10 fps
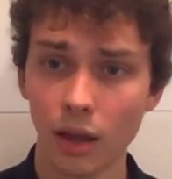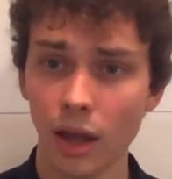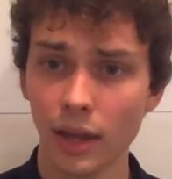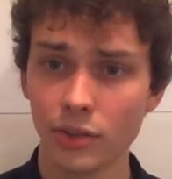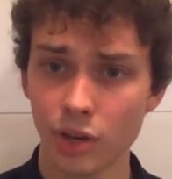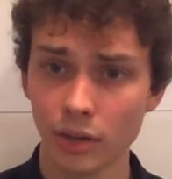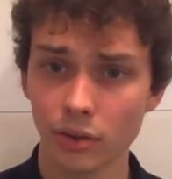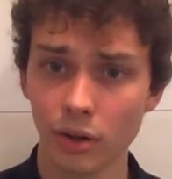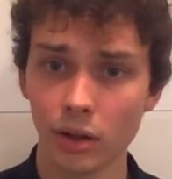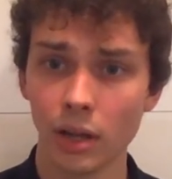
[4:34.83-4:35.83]
In
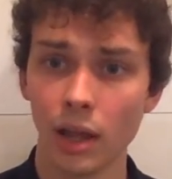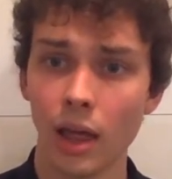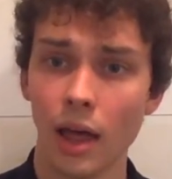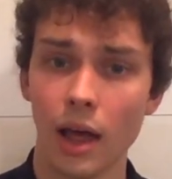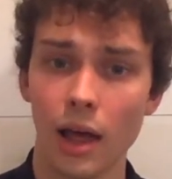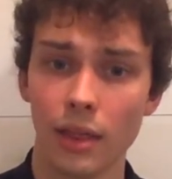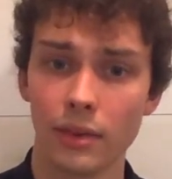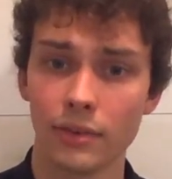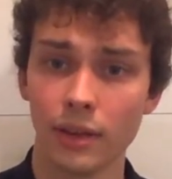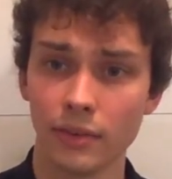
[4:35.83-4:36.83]
general, the
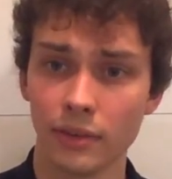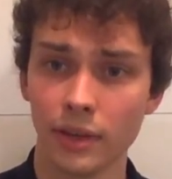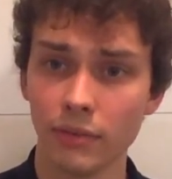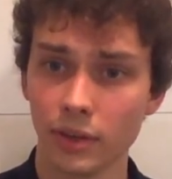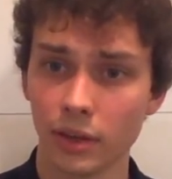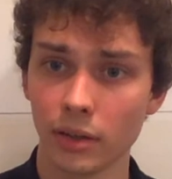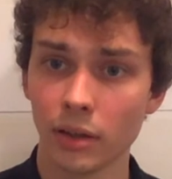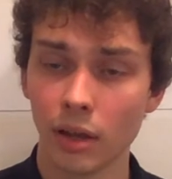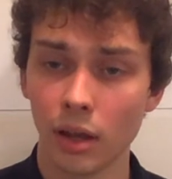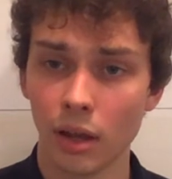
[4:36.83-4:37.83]
sensitivity
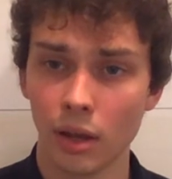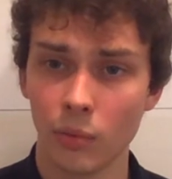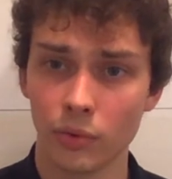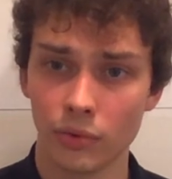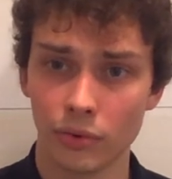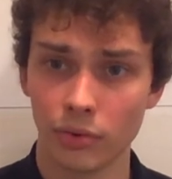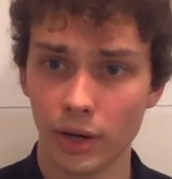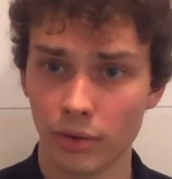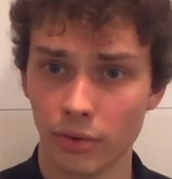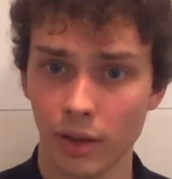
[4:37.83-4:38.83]
was
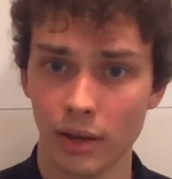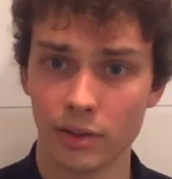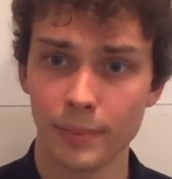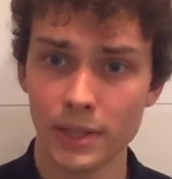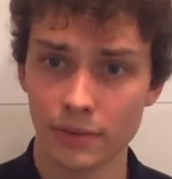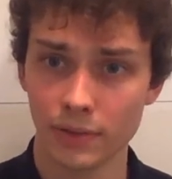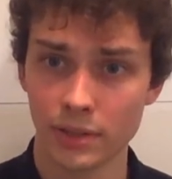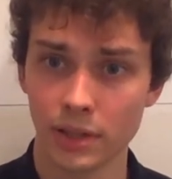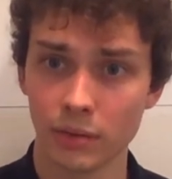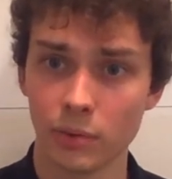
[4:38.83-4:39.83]
greater than the
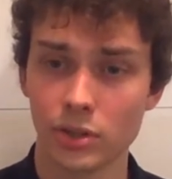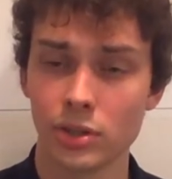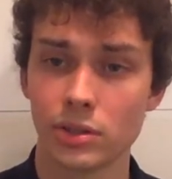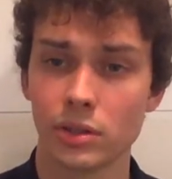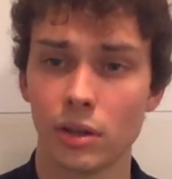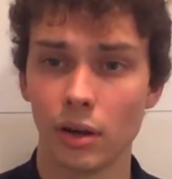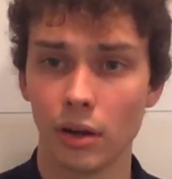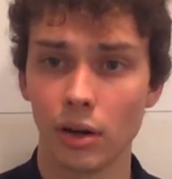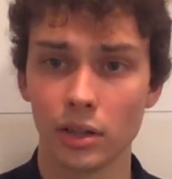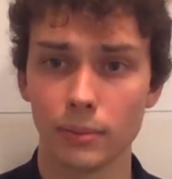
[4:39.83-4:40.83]
specificity, which is
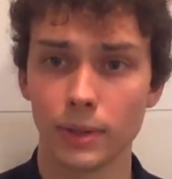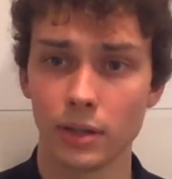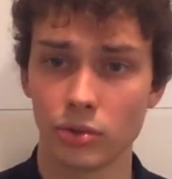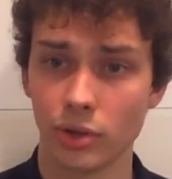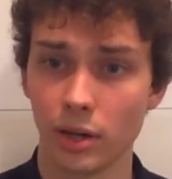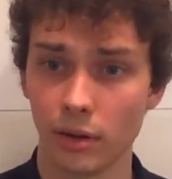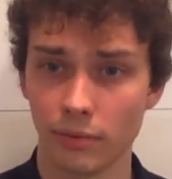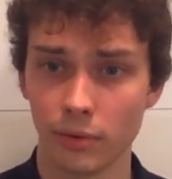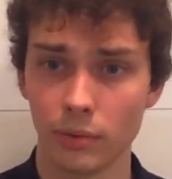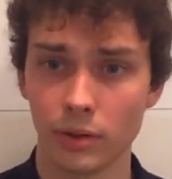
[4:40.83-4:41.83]
arguably the trade-off
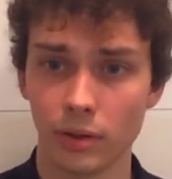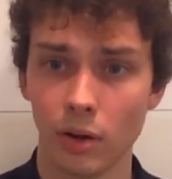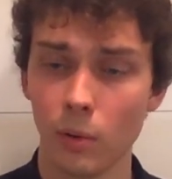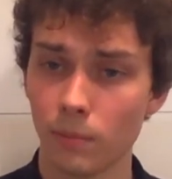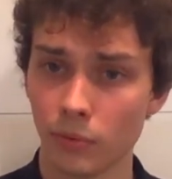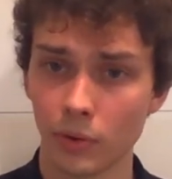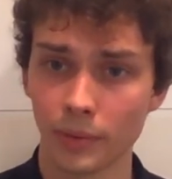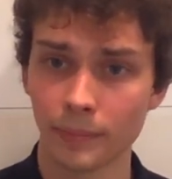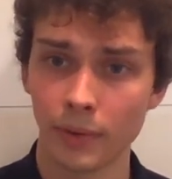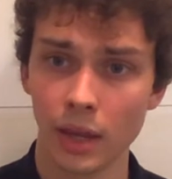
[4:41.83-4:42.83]
you would hope for
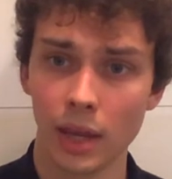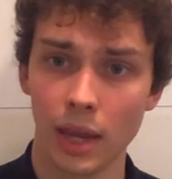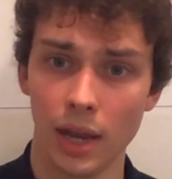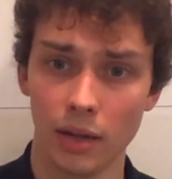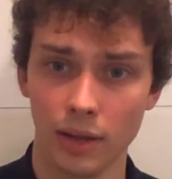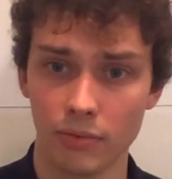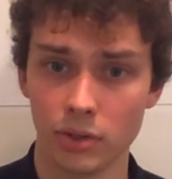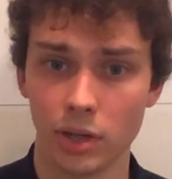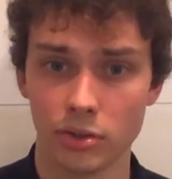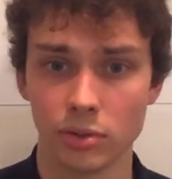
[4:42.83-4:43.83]
in a life
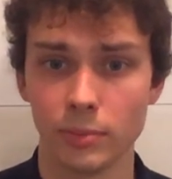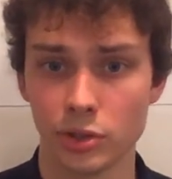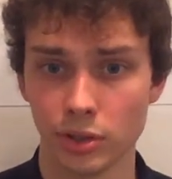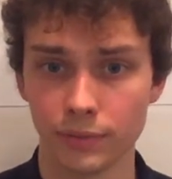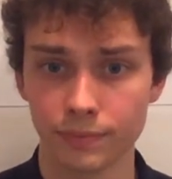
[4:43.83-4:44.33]
detection mission.